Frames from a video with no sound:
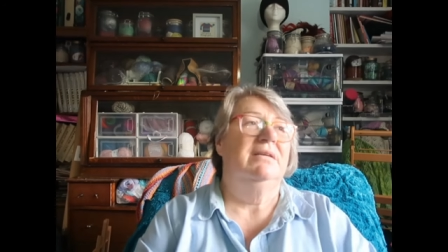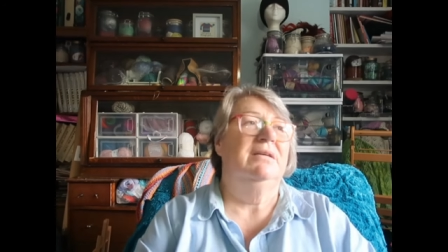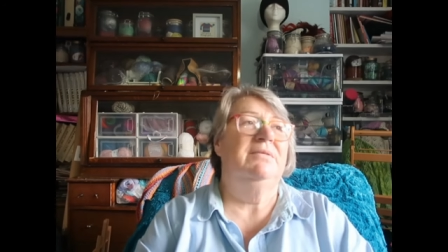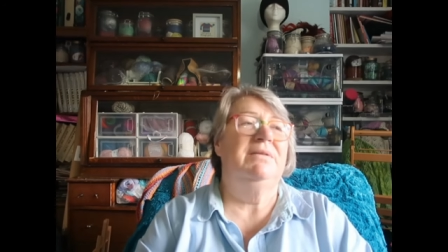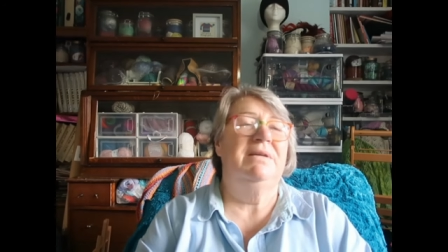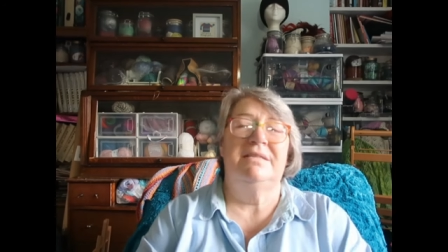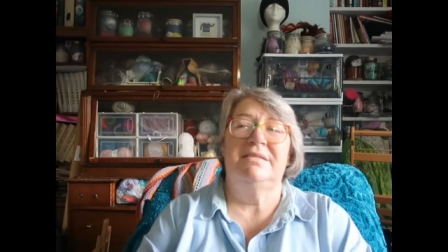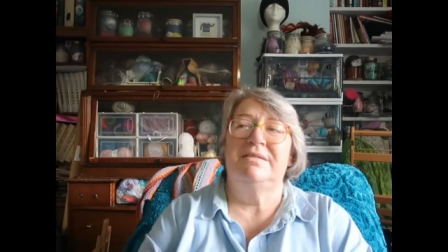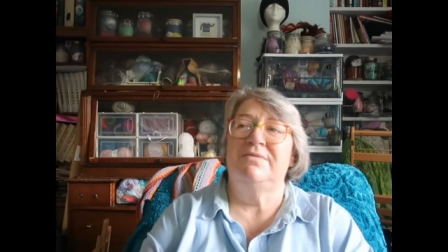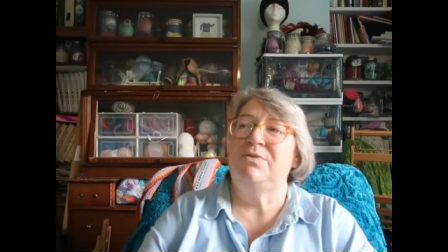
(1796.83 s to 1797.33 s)

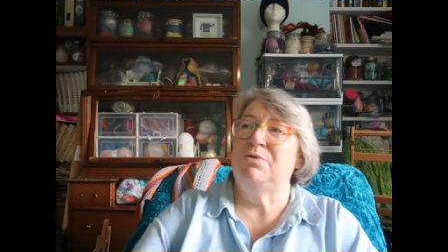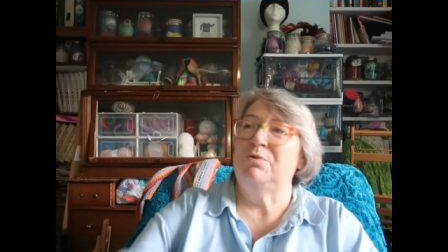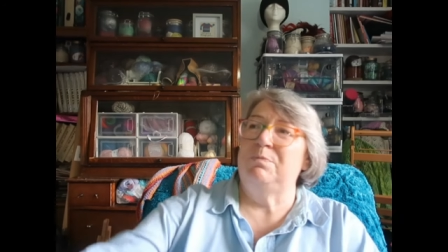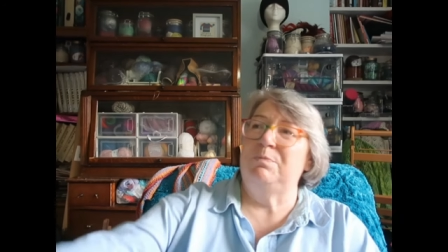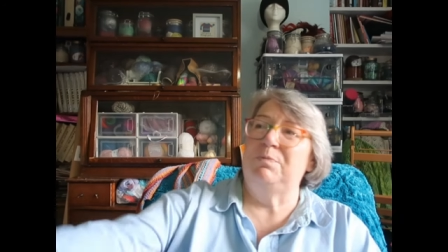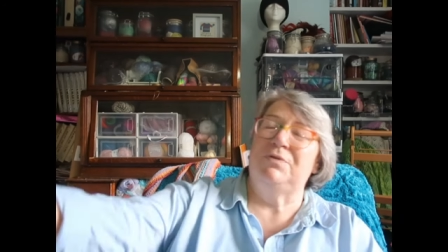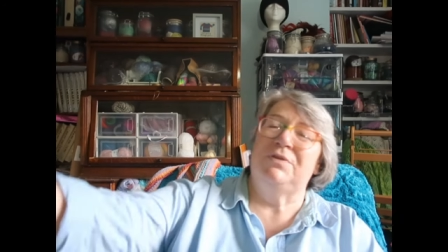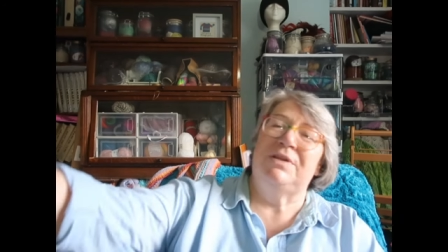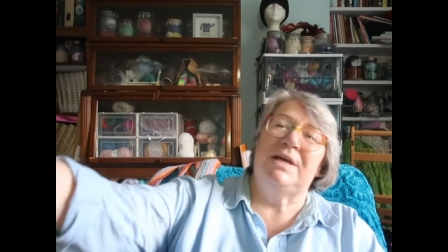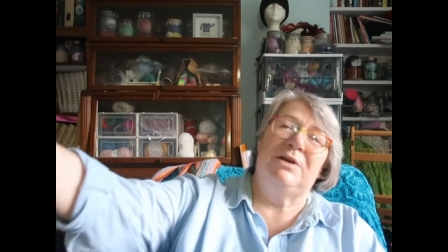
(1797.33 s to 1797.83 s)
Yes, if you
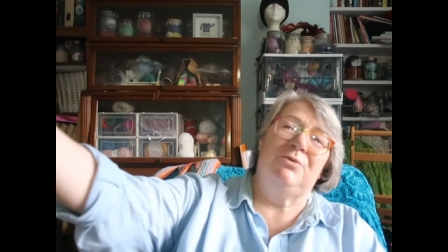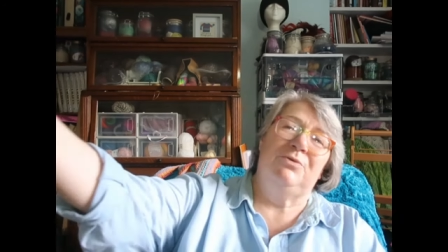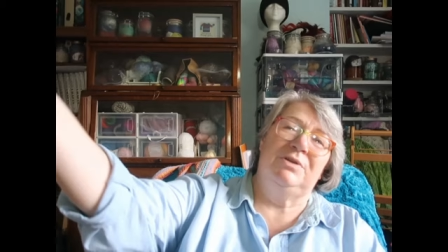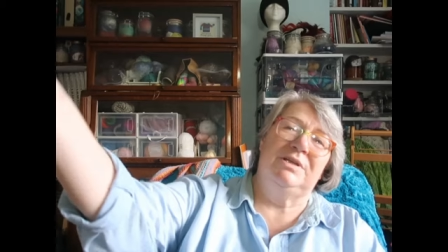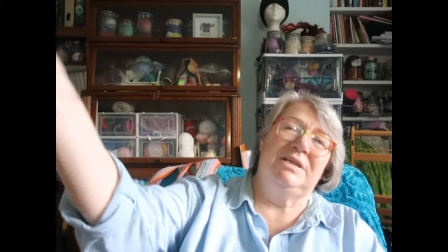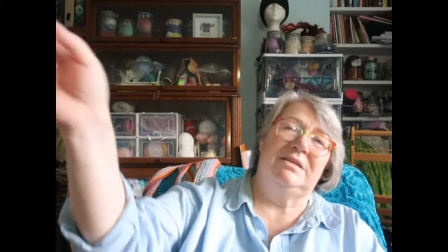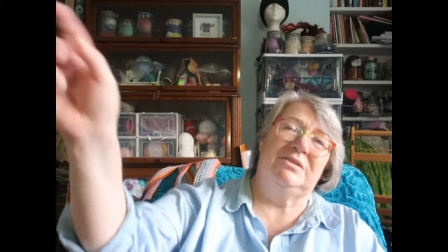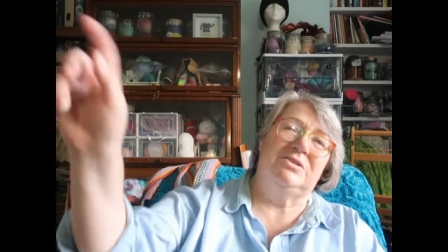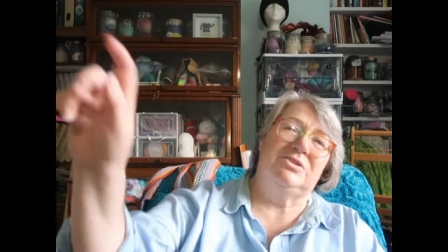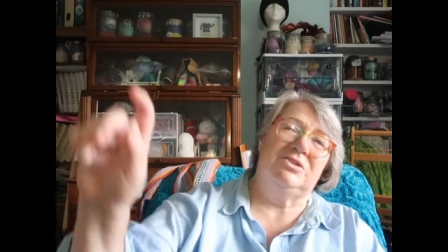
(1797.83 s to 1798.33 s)
could put that on
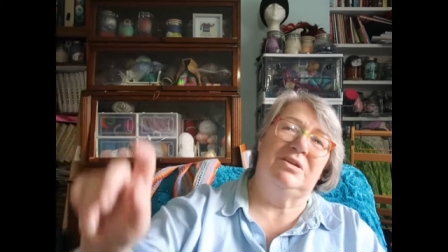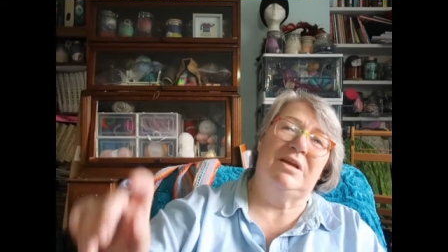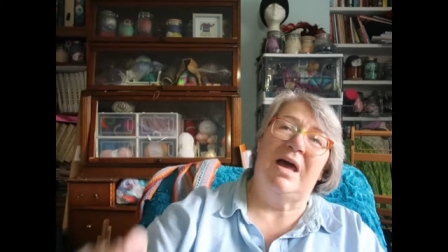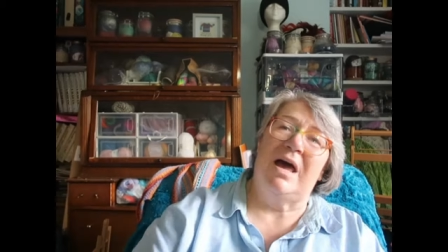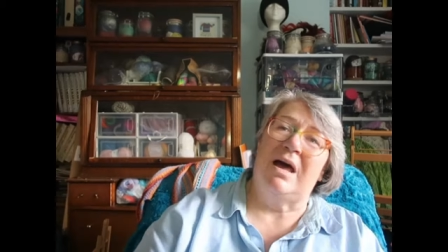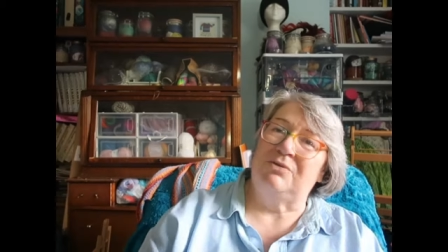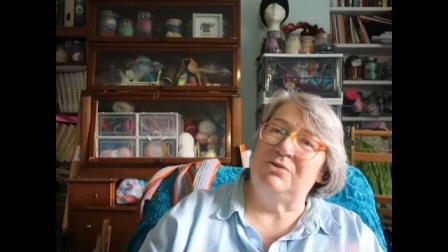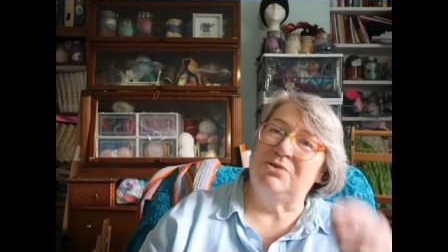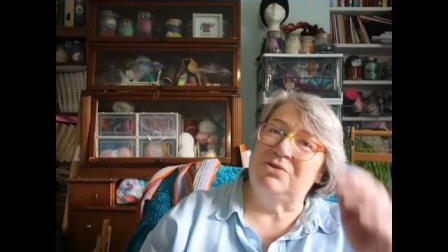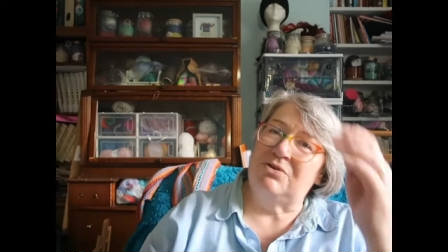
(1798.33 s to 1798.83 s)
the kitchen
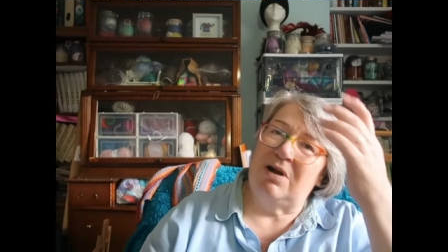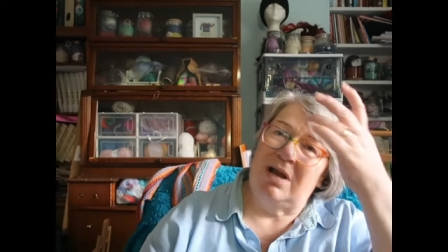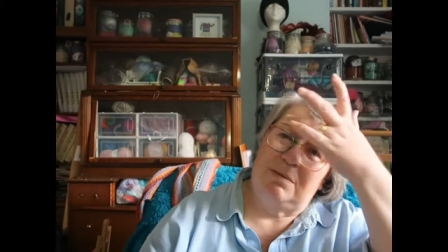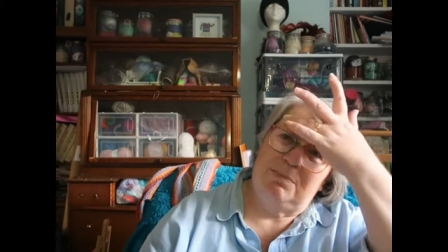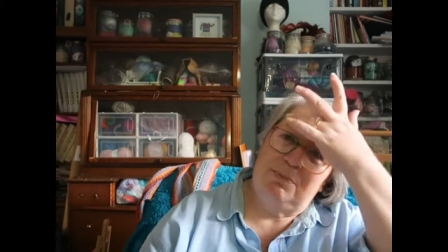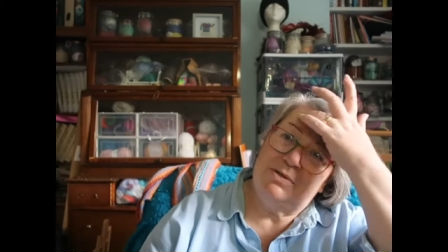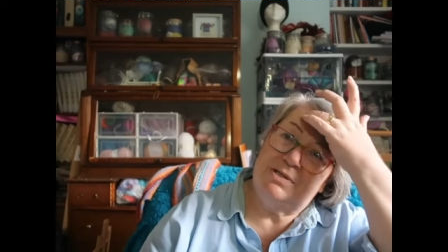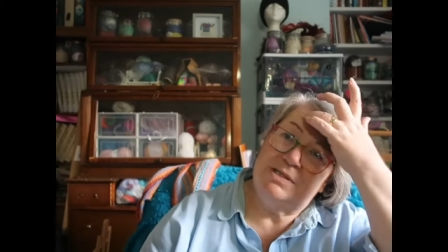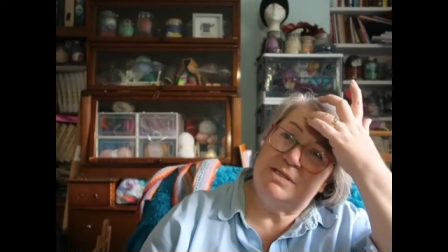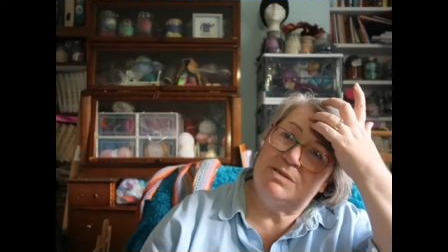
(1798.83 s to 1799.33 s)
counter,
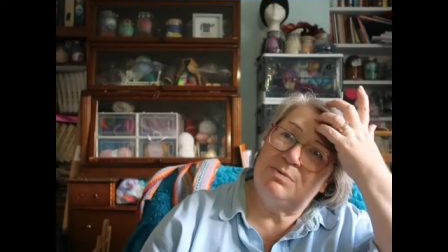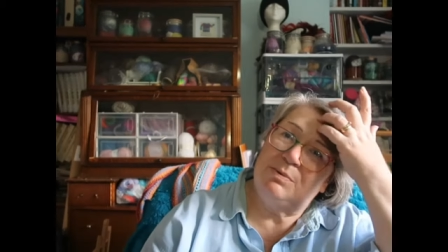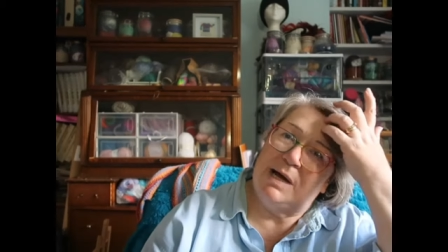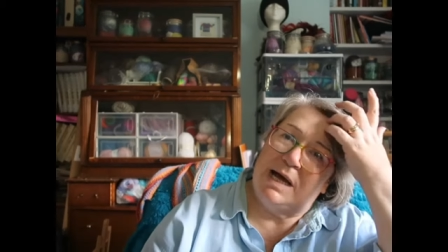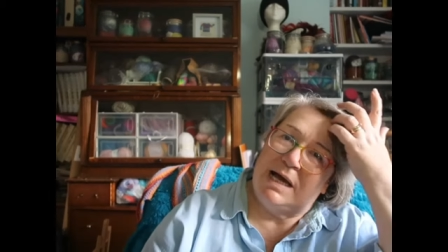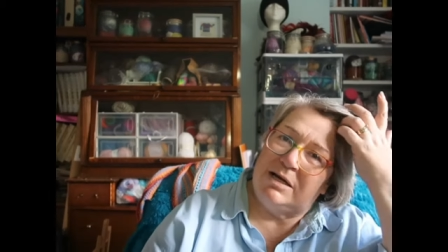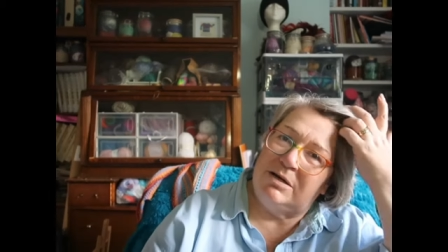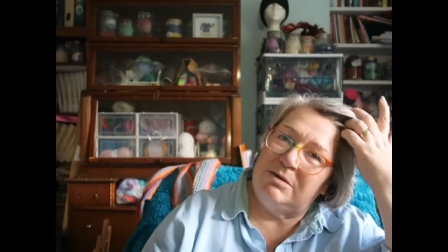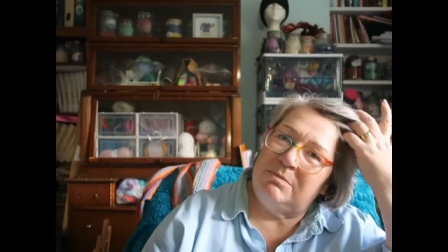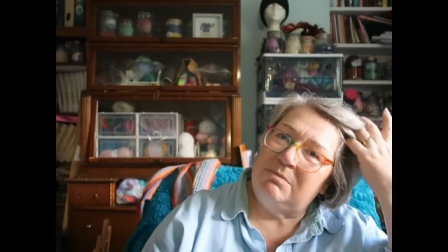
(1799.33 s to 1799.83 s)
I'll put it
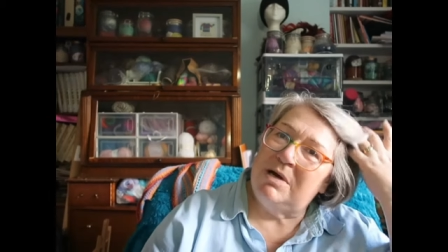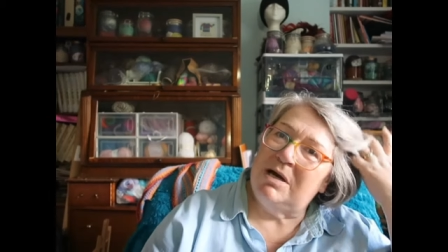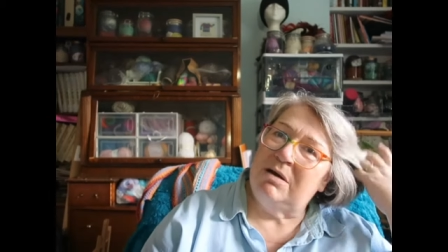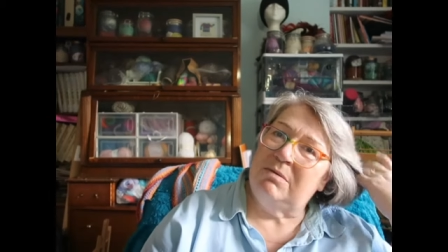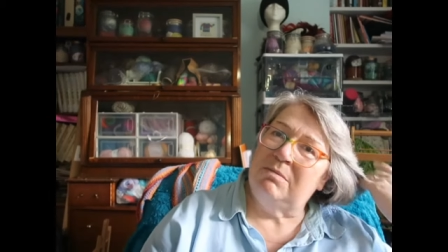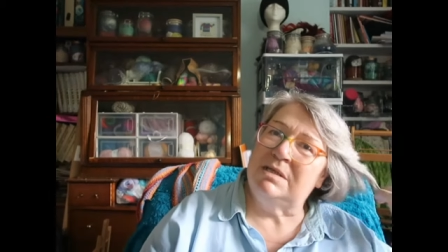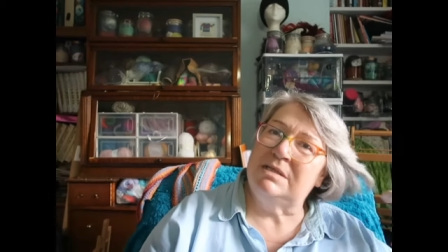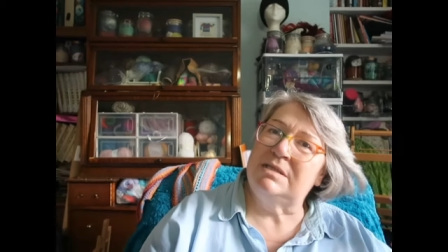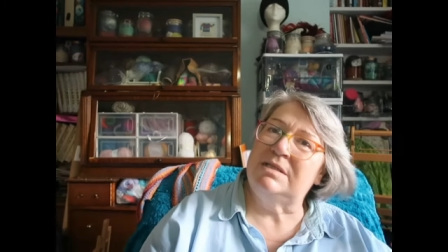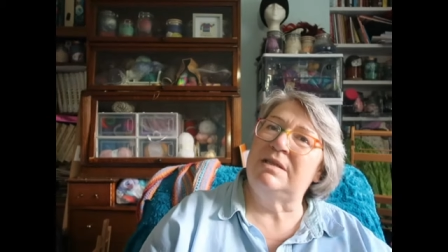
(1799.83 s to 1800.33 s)
away in a
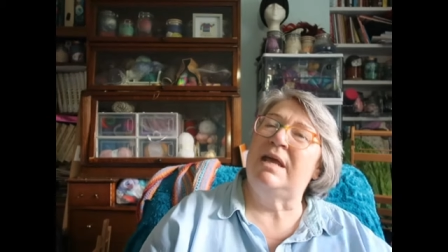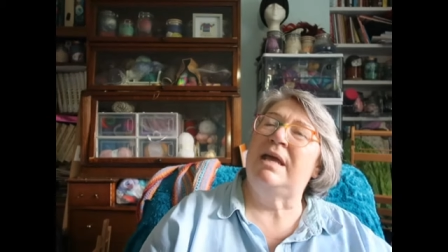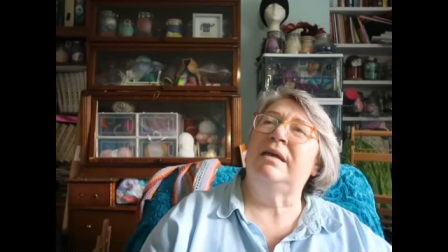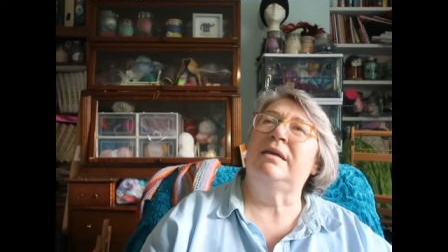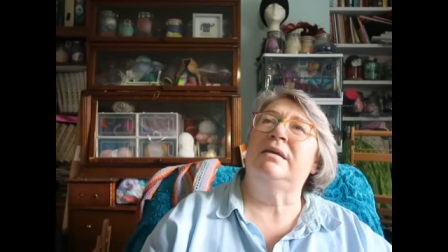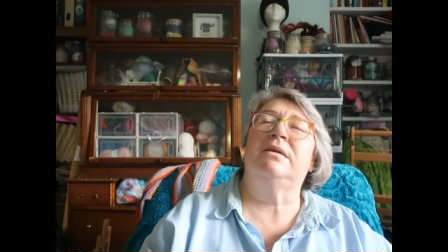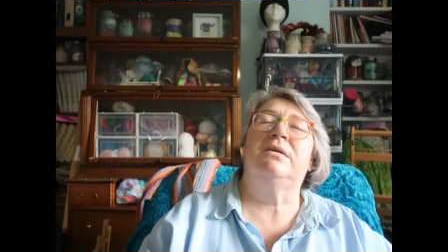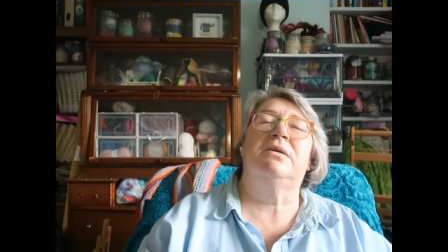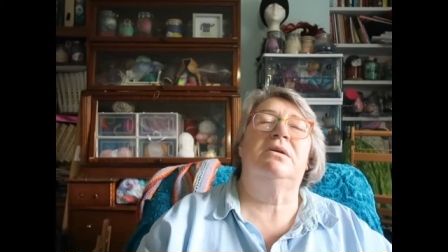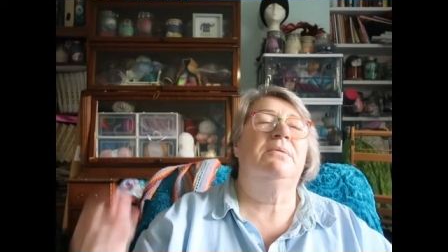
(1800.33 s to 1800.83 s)
moment.
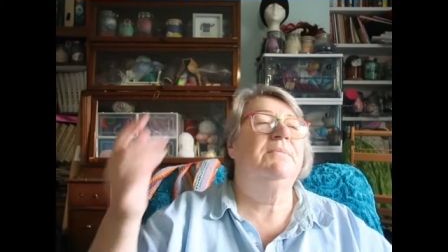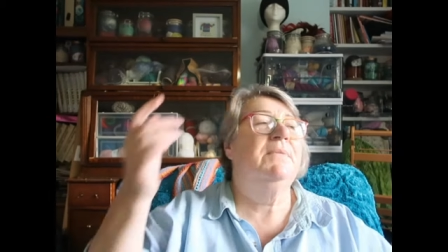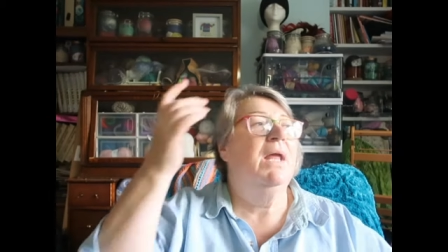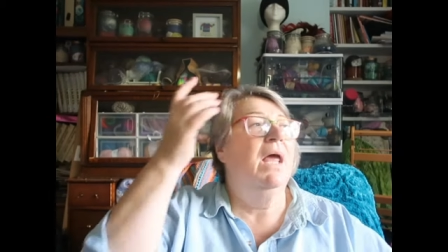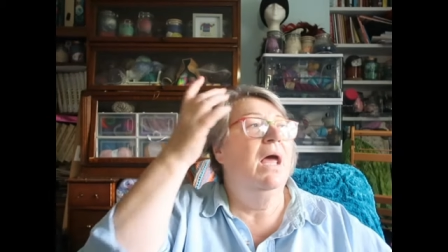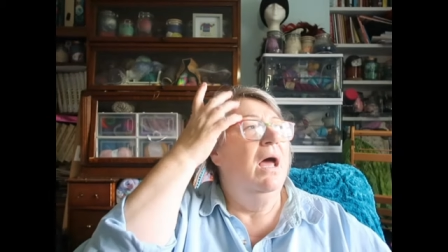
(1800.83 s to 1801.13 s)
Thank you.